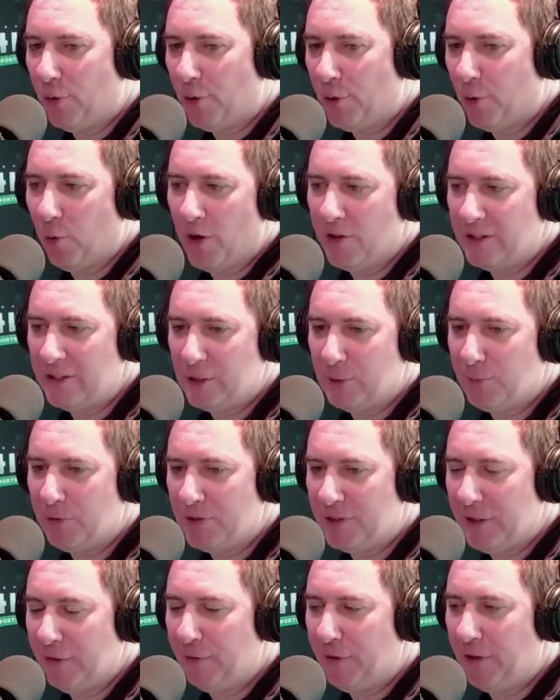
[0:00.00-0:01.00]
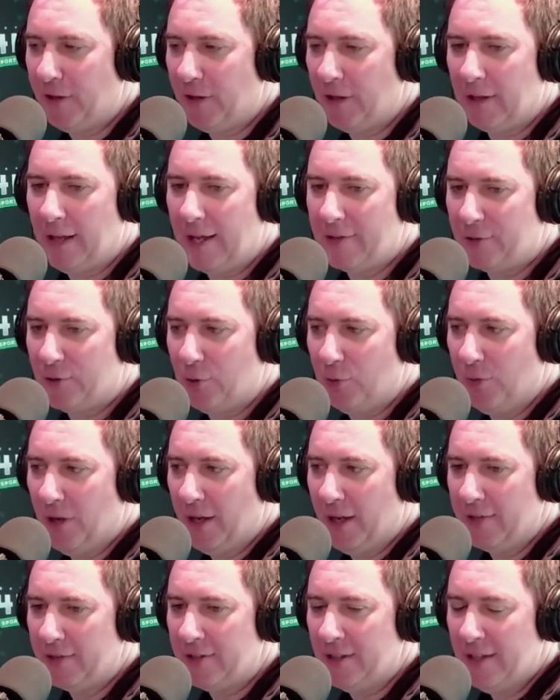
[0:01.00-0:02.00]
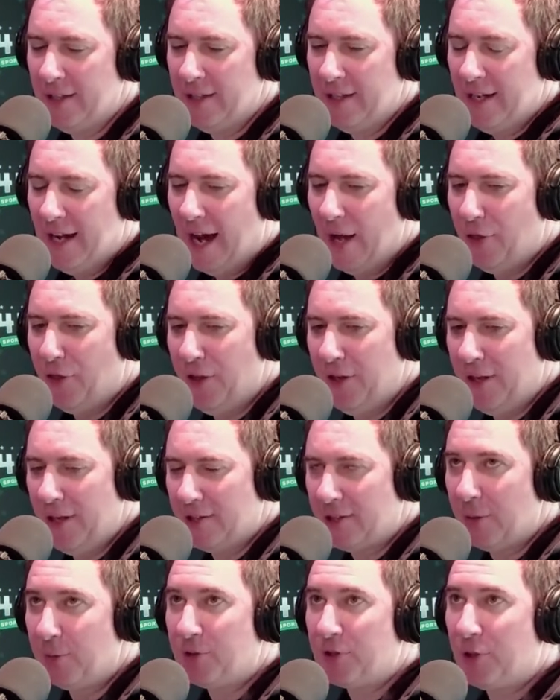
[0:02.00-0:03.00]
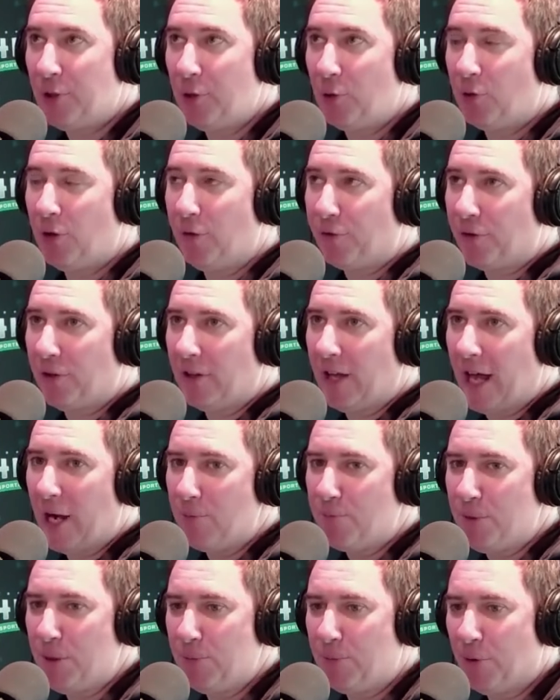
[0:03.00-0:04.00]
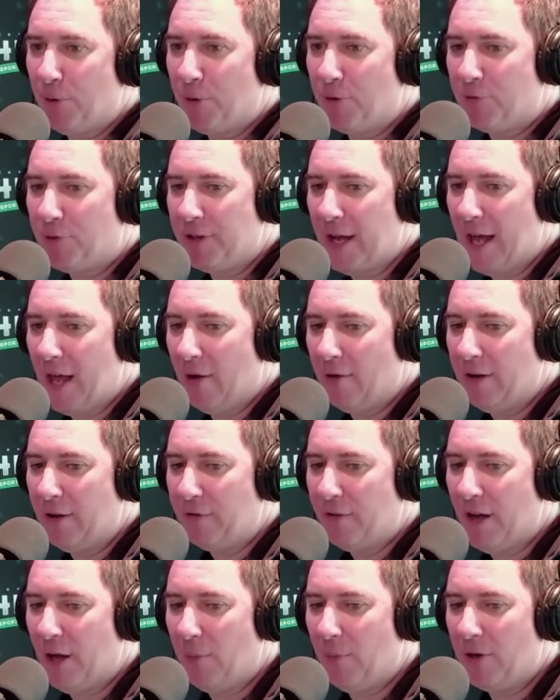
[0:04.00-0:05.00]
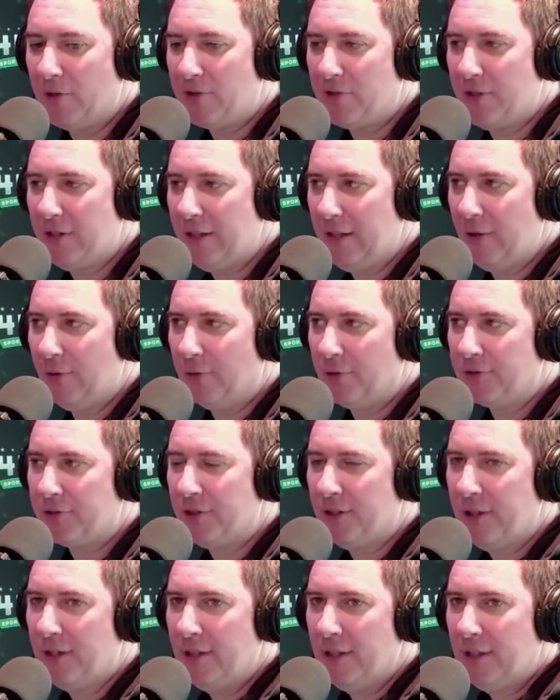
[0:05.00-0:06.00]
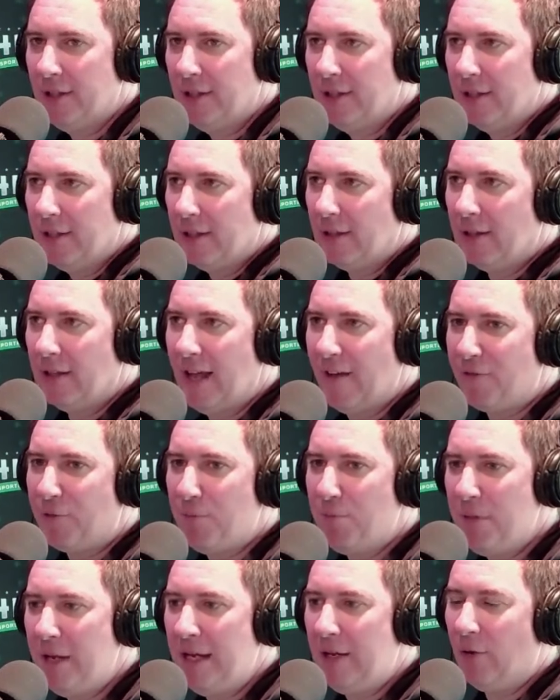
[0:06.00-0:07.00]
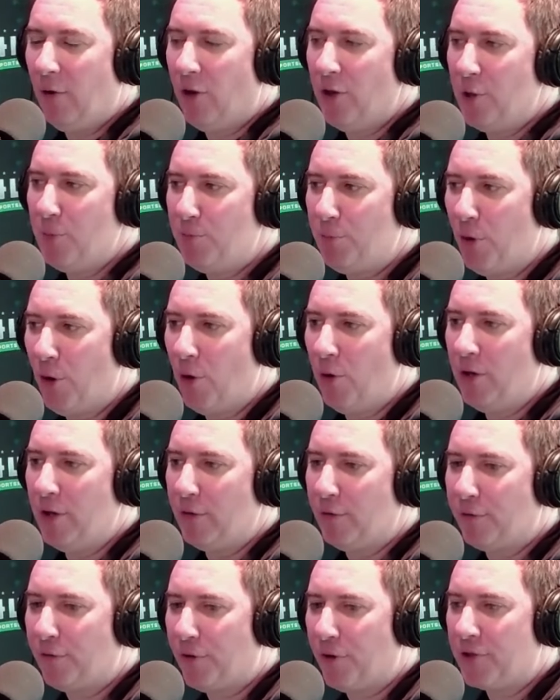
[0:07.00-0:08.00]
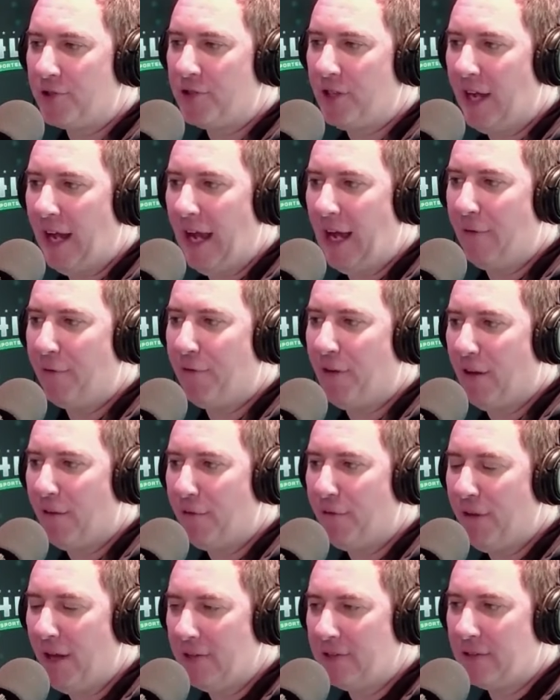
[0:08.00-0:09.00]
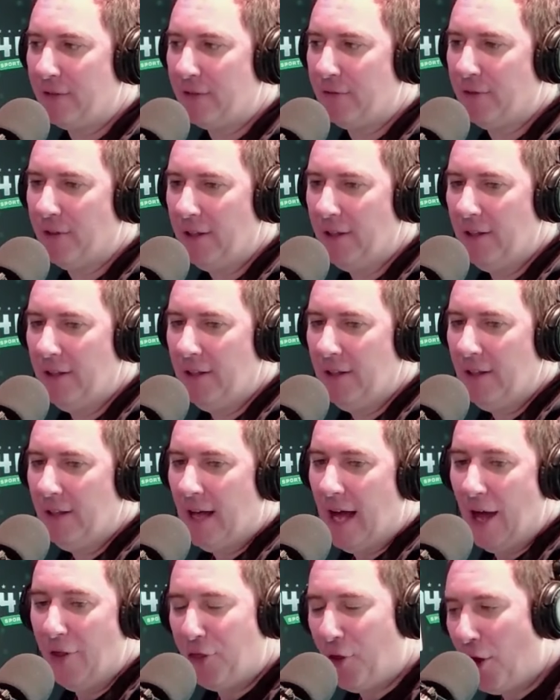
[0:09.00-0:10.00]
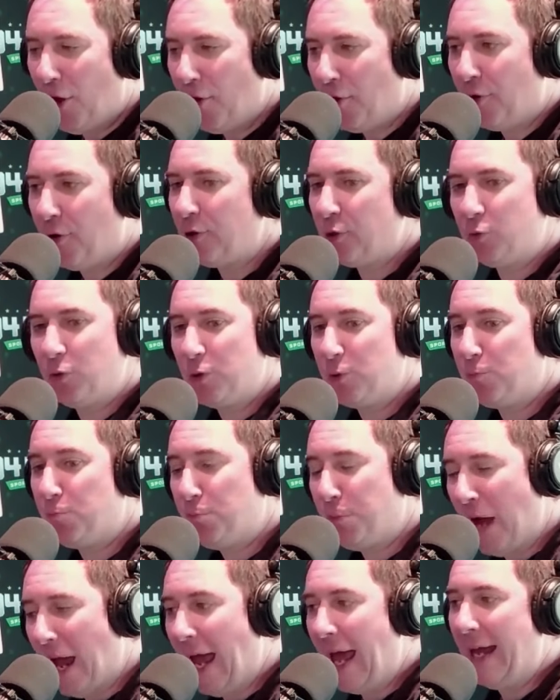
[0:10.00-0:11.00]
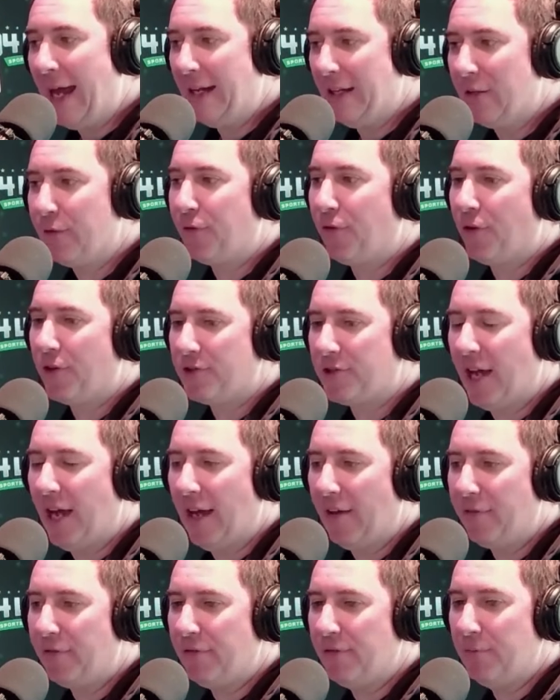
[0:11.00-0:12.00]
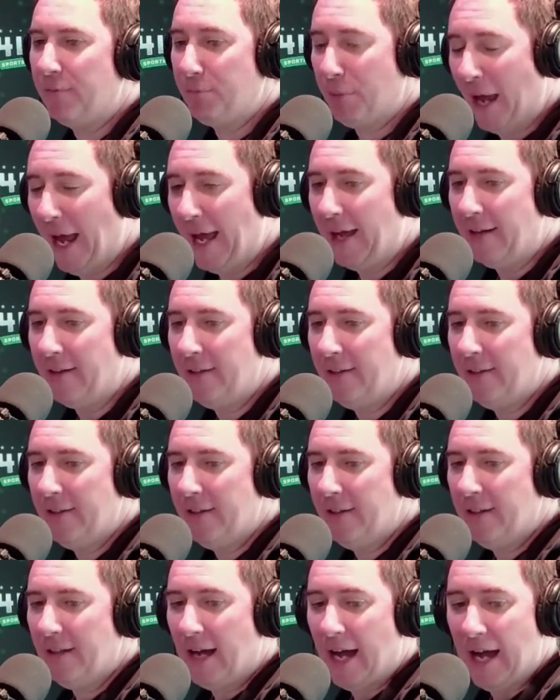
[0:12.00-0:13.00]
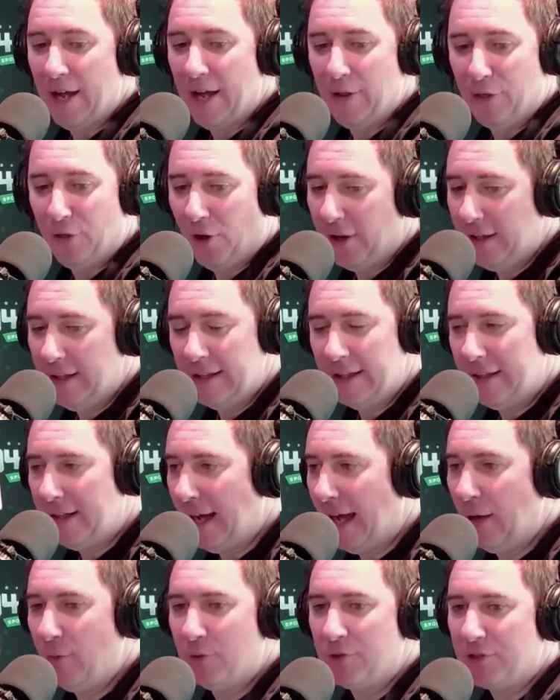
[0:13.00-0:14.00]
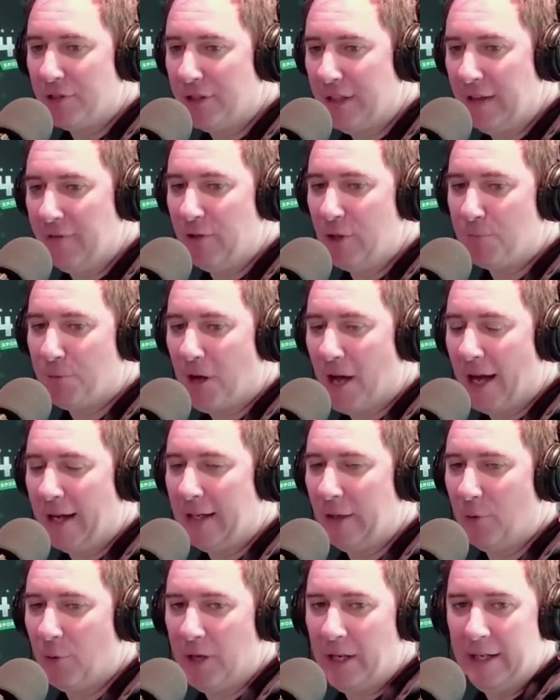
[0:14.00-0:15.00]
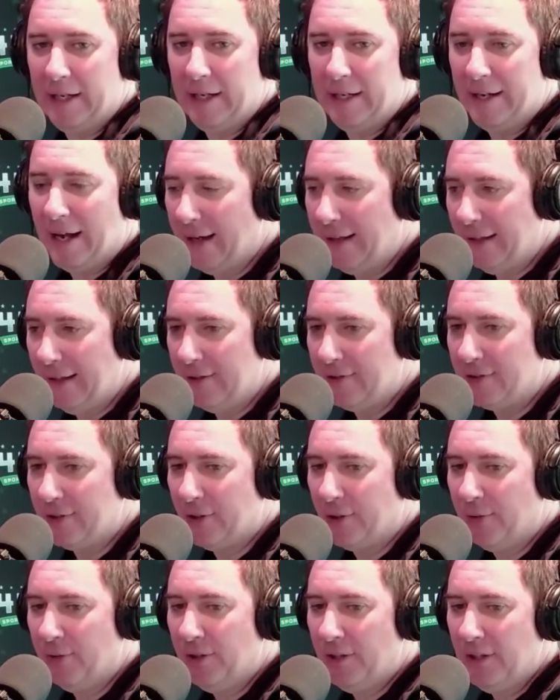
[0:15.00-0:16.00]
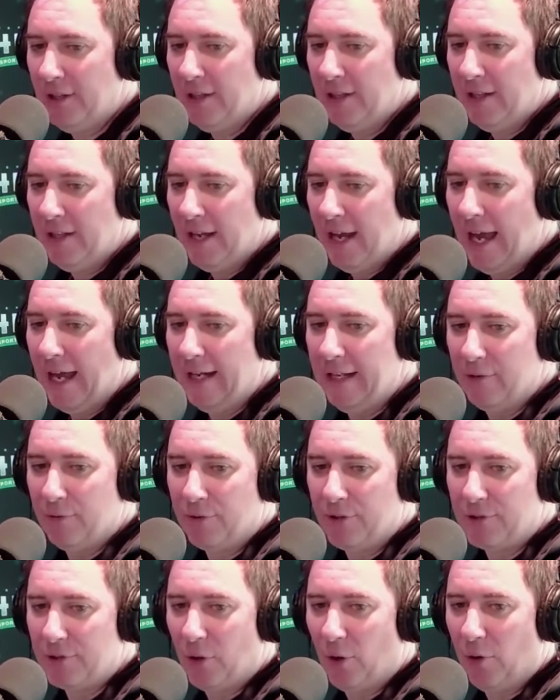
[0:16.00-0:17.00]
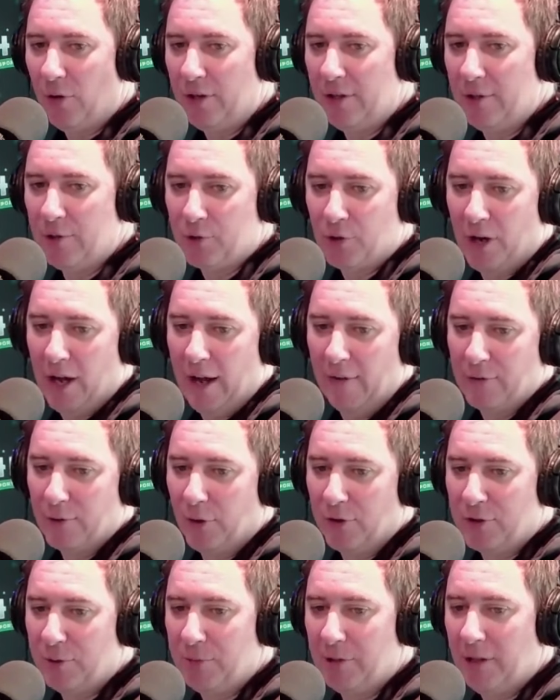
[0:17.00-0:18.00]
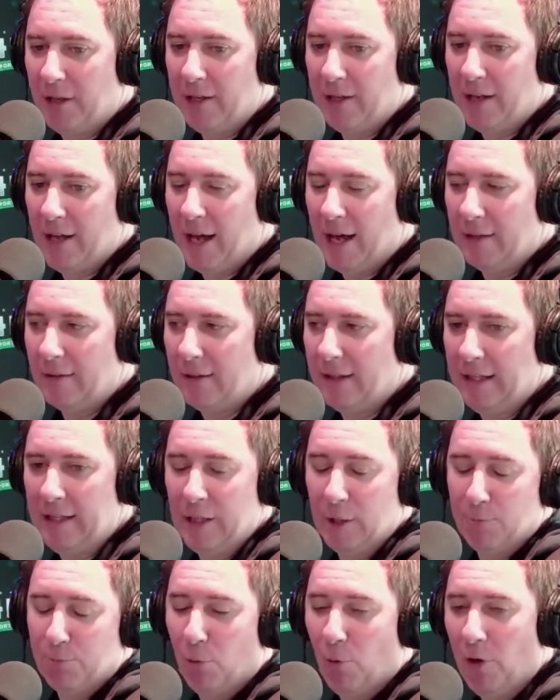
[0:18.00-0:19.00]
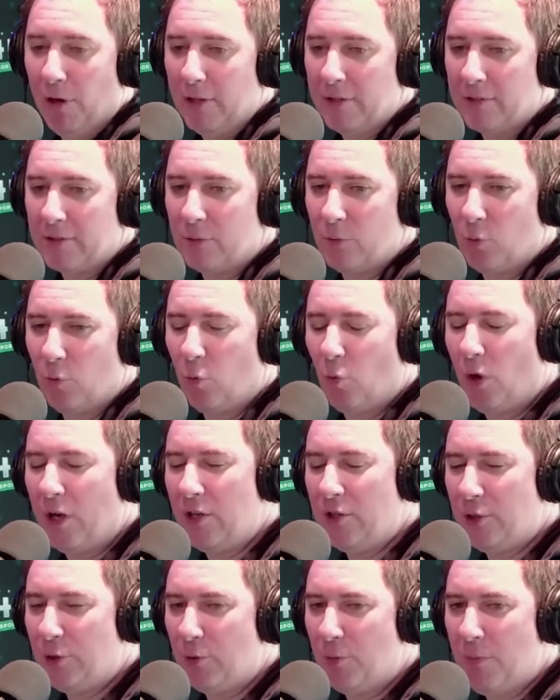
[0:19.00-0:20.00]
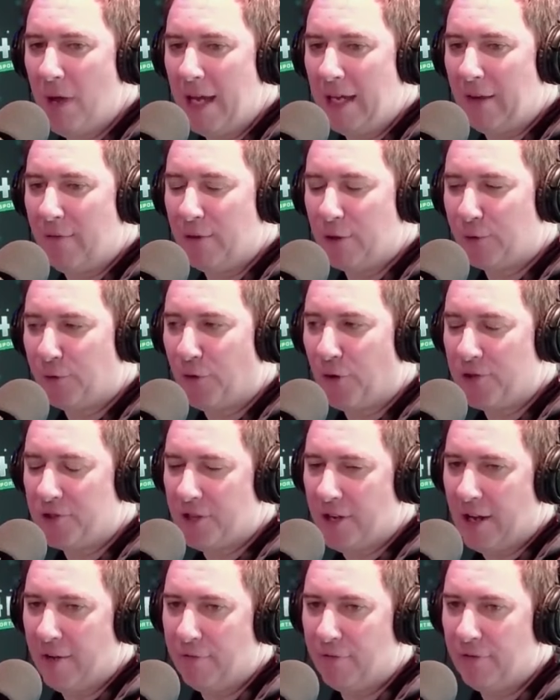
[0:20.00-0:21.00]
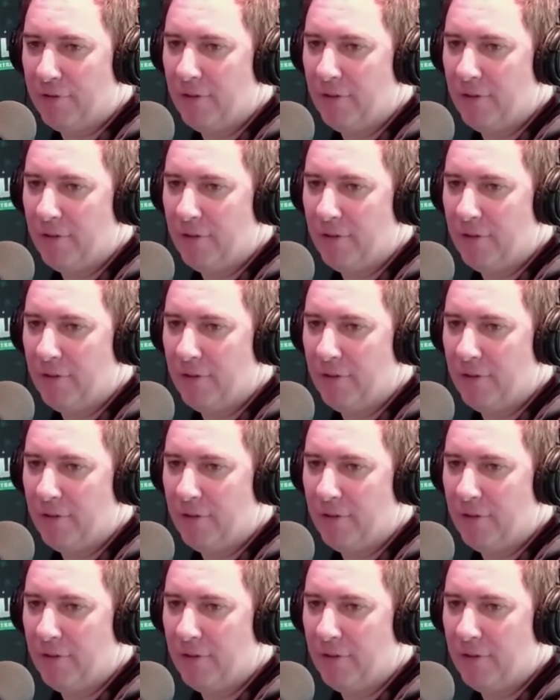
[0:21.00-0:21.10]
was, and specifically the last two minutes, I think it's obscuring for a lot of people the reality of how much the Eagles left meat on the bone in the first half offensively. I thought Hurts was bad in the first half. Bad. I thought he again was leaving the pocket when he did not need to, and it resulted in drives ultimately not leading to points. What did you make of his first half?